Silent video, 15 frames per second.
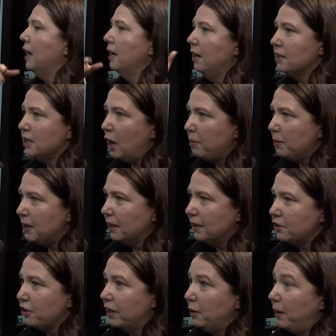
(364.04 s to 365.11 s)
getting on top of things
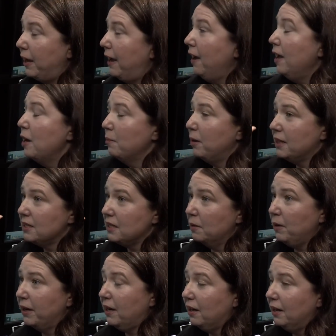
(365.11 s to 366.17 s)
straight away. By the time
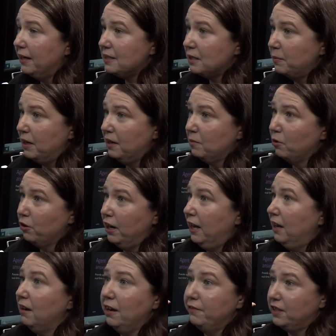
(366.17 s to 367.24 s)
my colleagues come in the
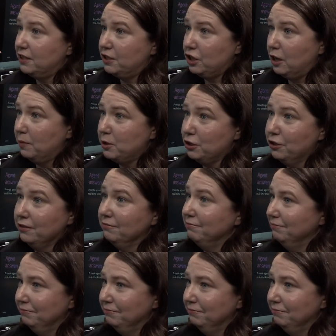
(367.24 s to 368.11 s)
morning, I have this job done.